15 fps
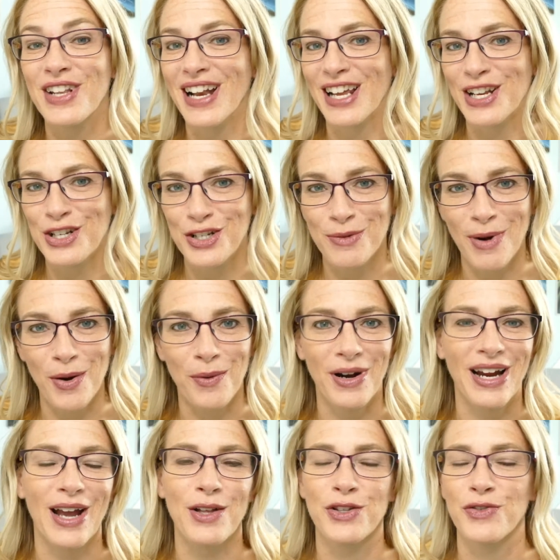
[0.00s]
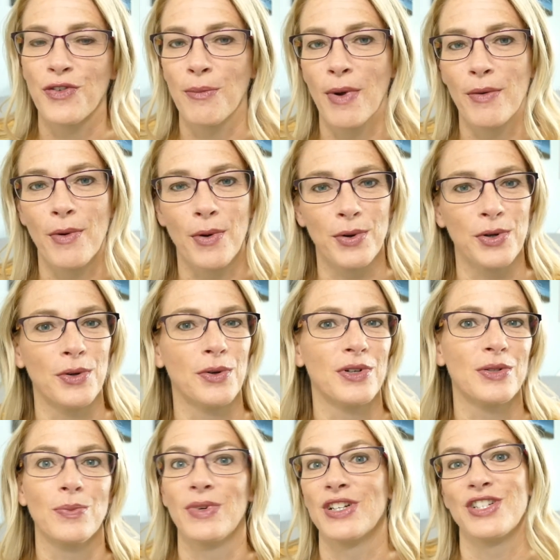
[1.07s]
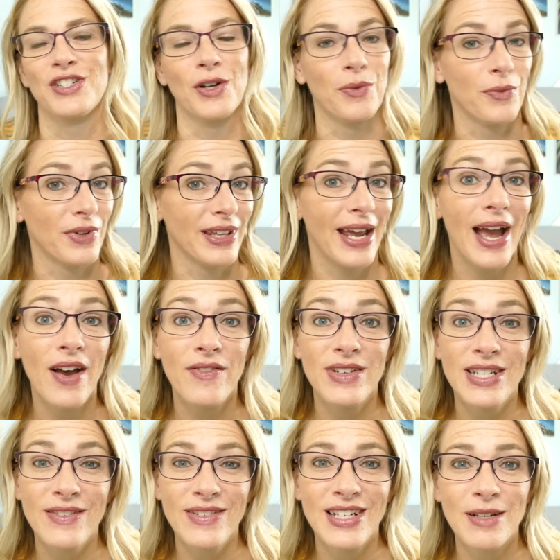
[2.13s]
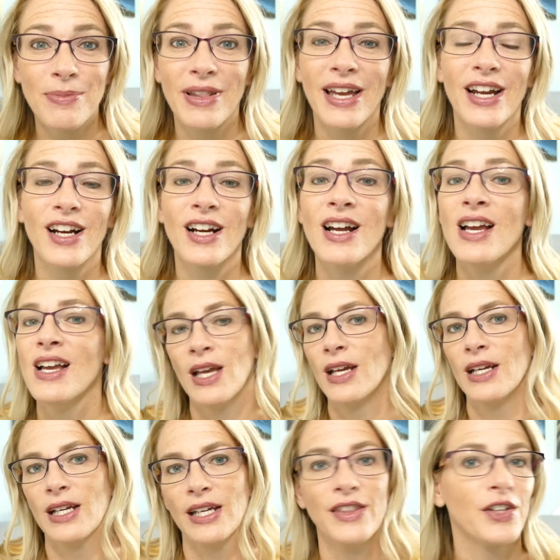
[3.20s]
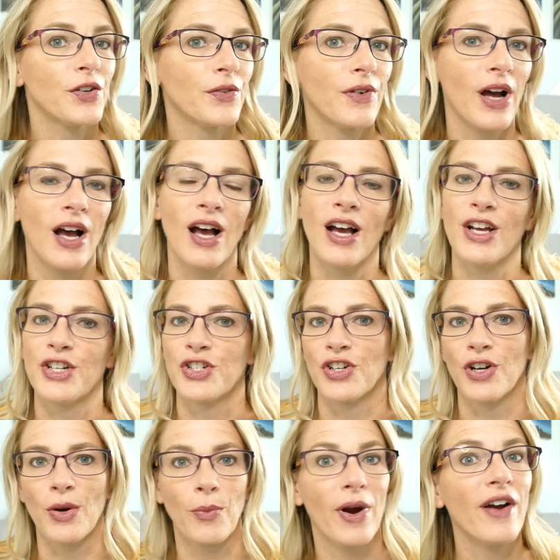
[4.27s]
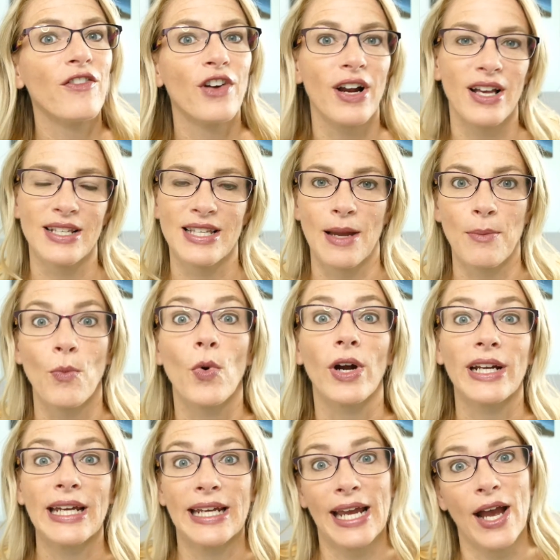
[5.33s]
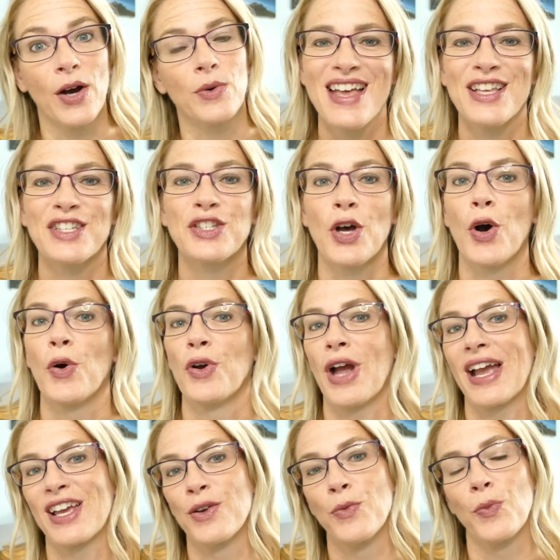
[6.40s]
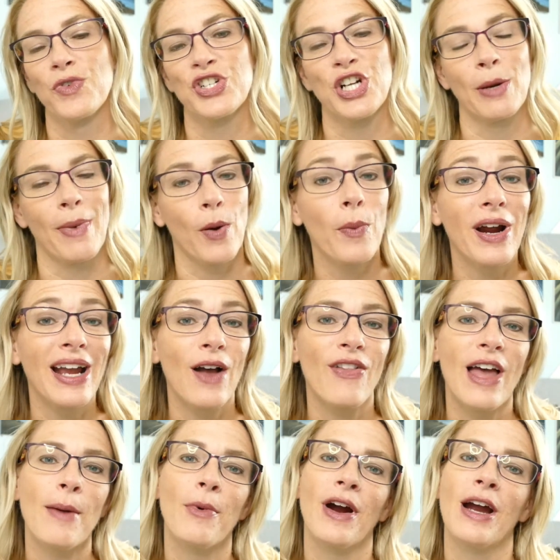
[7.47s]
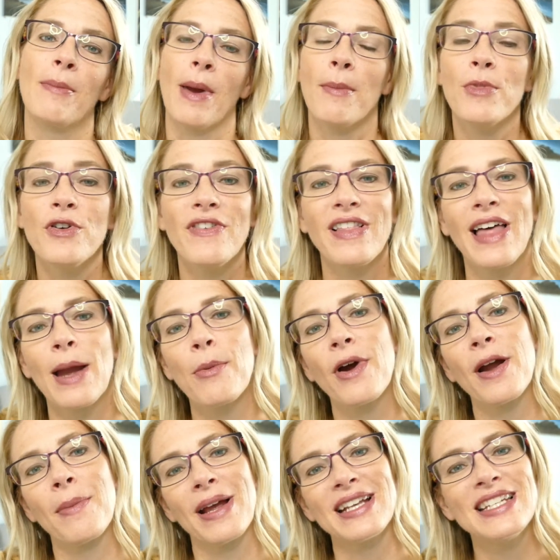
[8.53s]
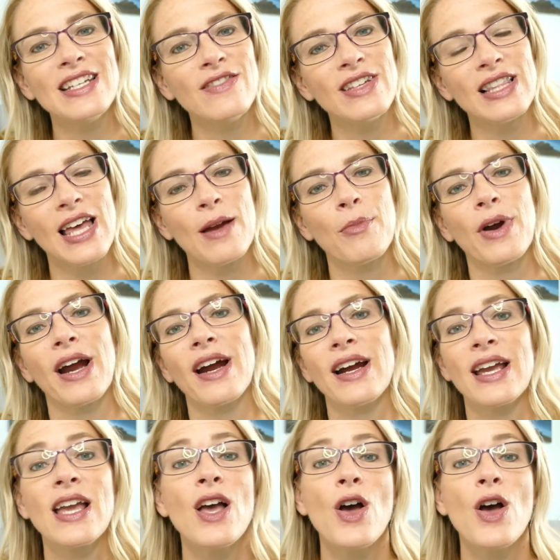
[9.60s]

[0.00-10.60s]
I can do my workouts from my Roku, because we just don't really have a DVD player in the garage or wherever else I'm working out. So I can share my workout library, my movie library, my TV library,